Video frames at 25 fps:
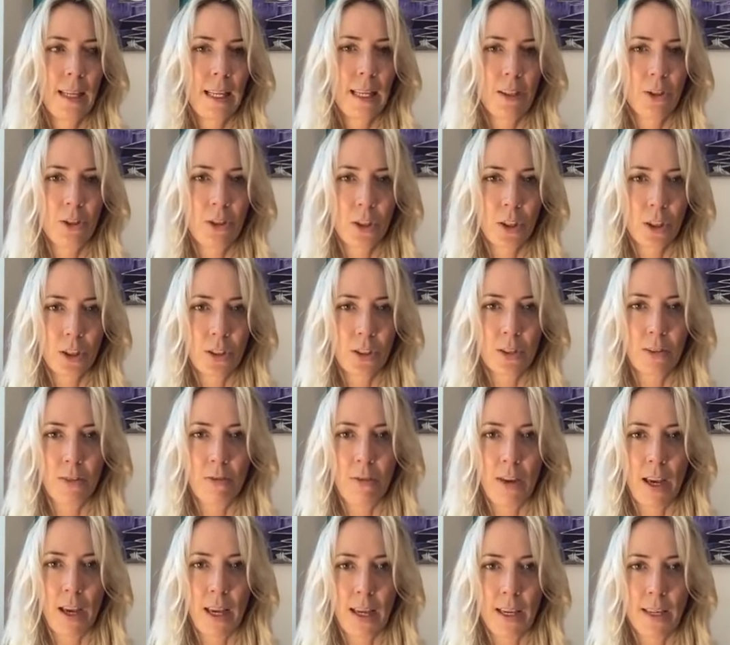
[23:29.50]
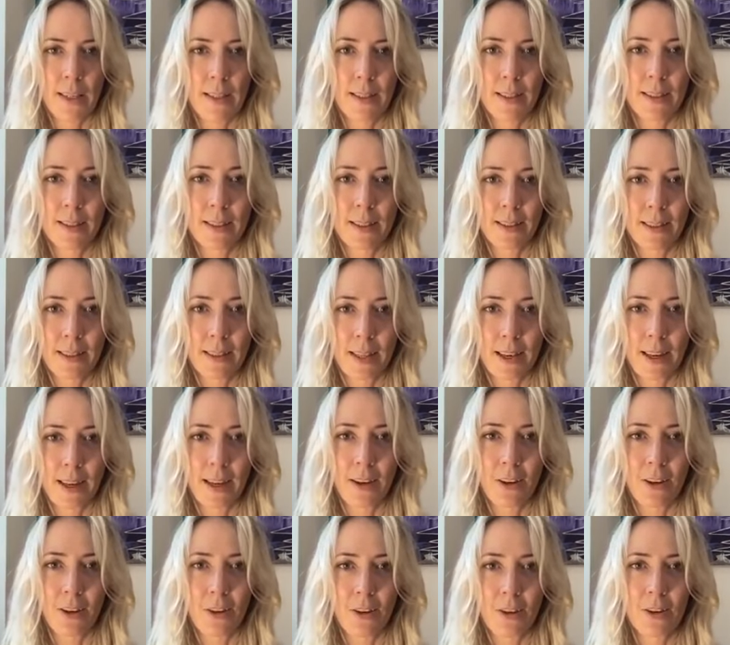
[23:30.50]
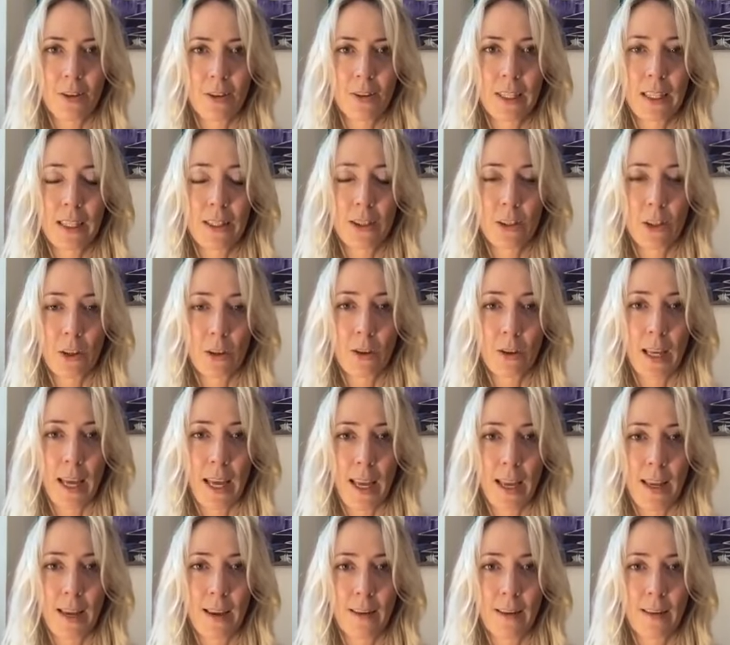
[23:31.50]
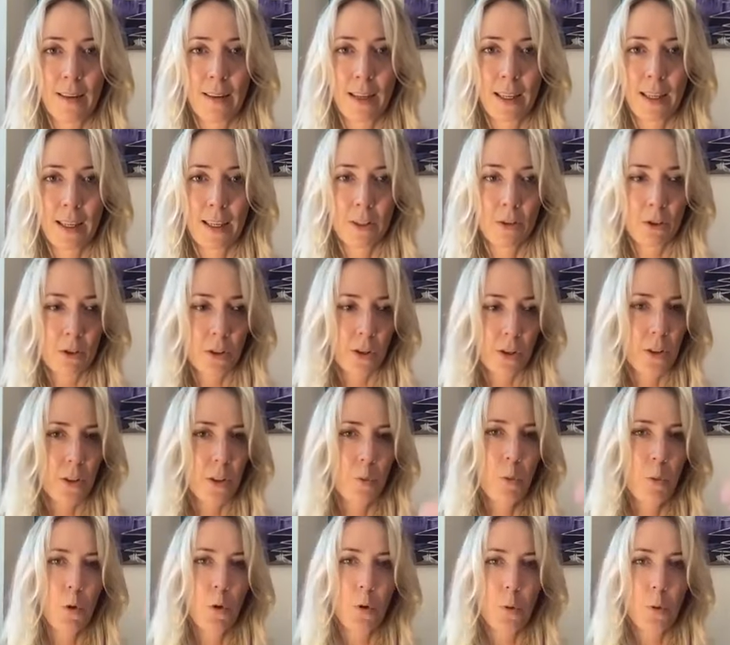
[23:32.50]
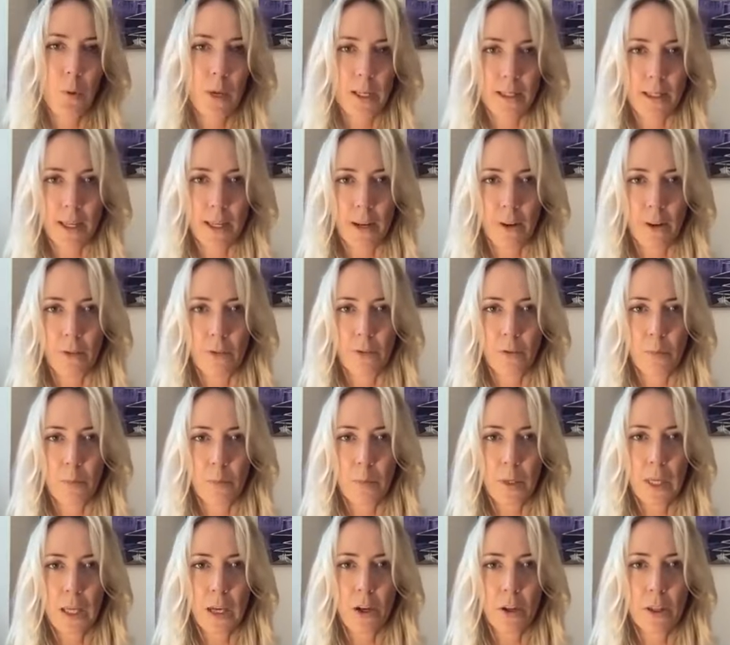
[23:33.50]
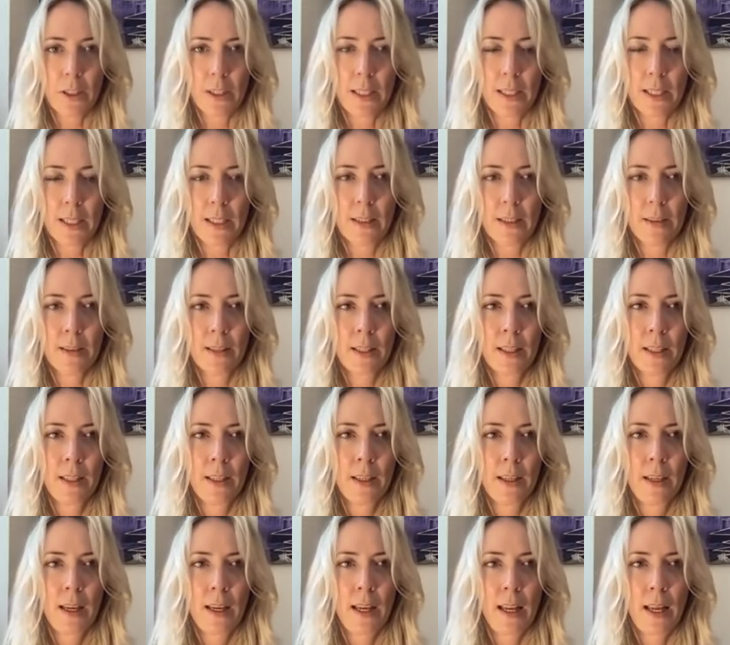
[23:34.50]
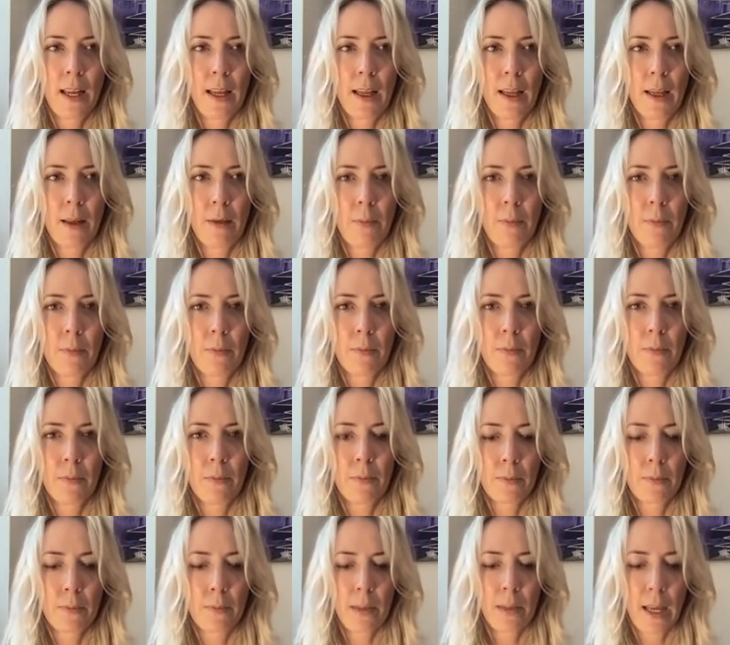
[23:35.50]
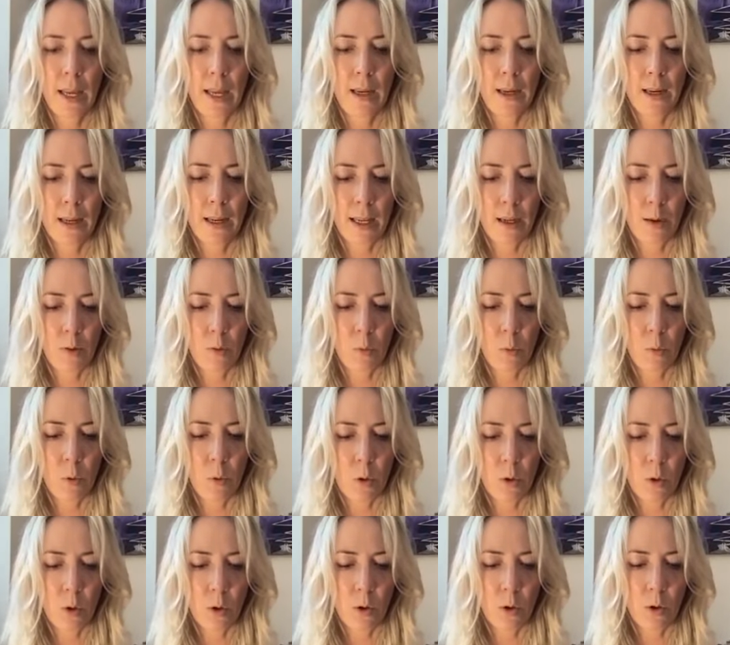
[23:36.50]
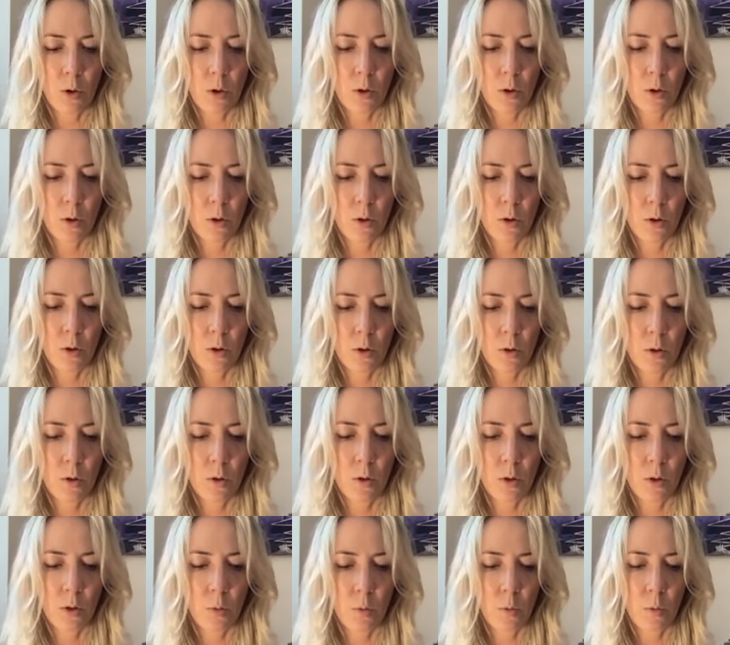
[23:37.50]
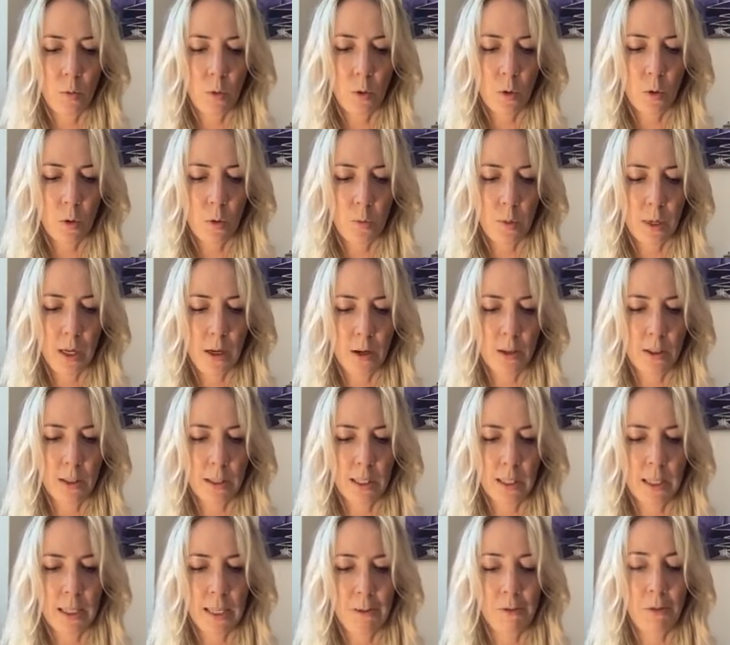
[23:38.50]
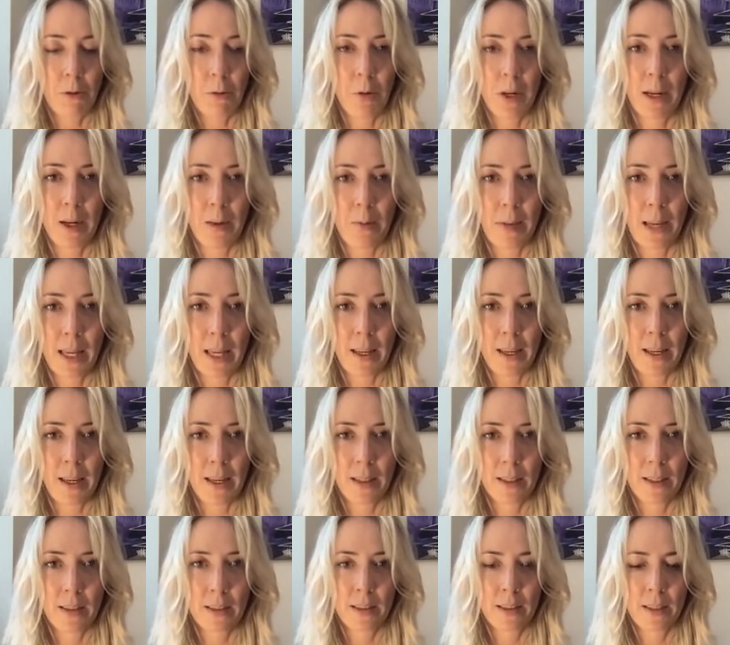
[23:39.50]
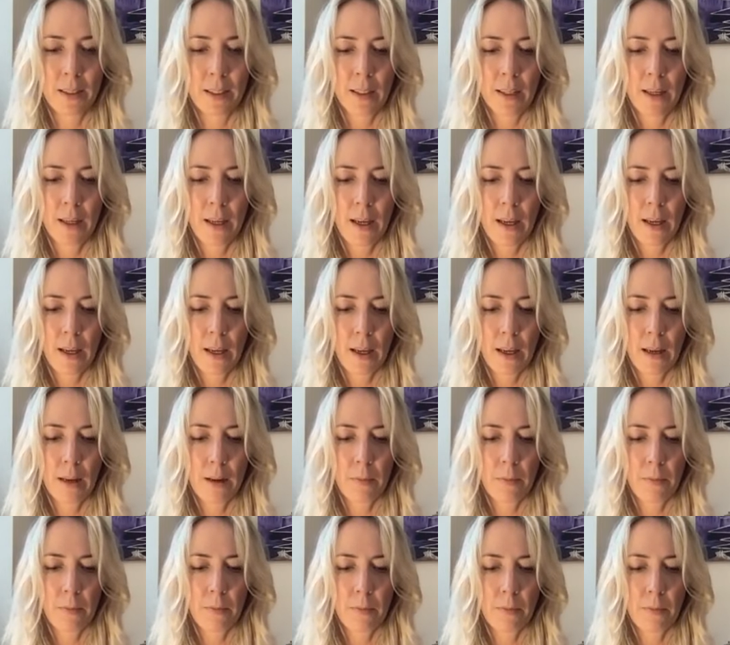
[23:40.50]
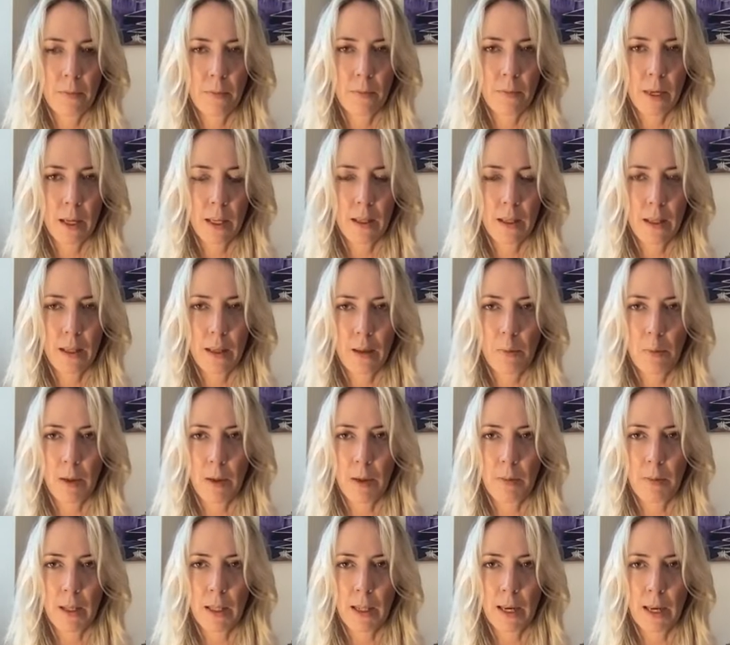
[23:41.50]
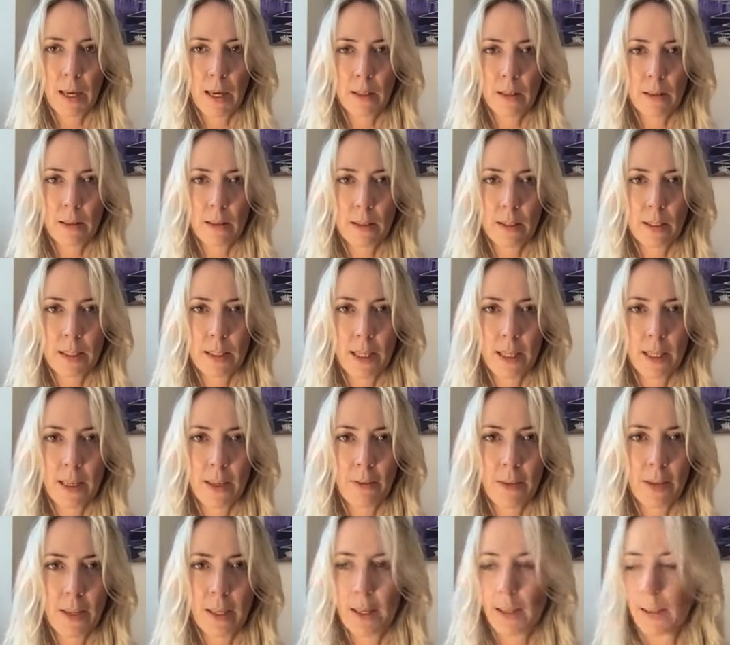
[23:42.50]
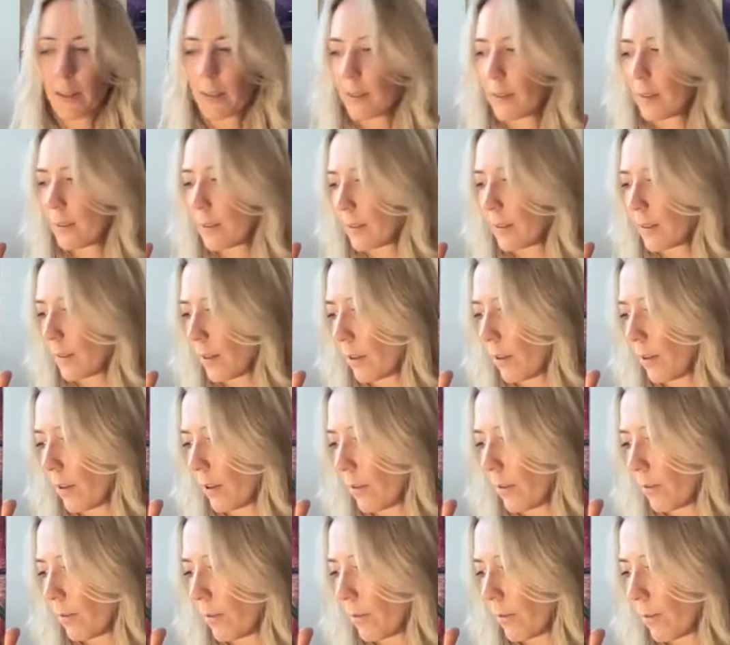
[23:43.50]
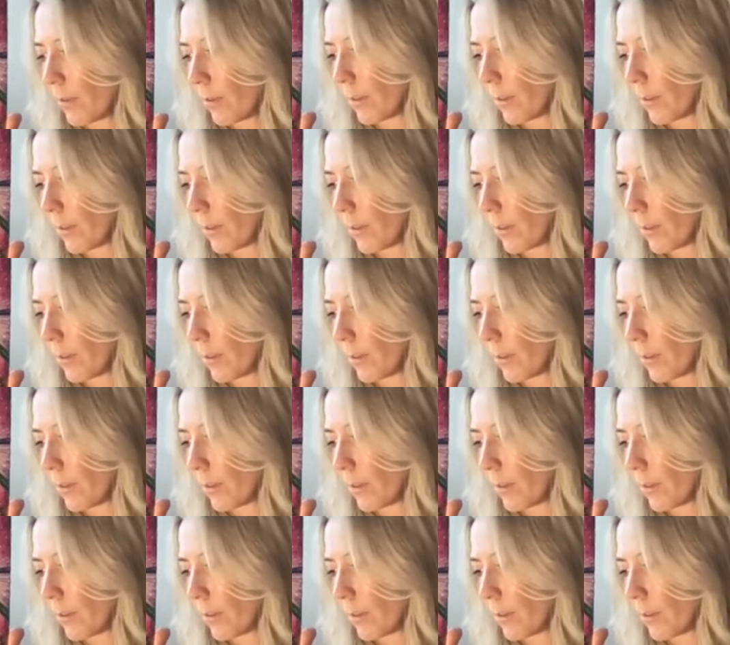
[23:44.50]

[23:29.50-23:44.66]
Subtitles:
it's just a phase, it's a cycle, it's okay. I can transport myself beyond it, and like walk beyond it even when I'm in it. I think maybe that's the significance of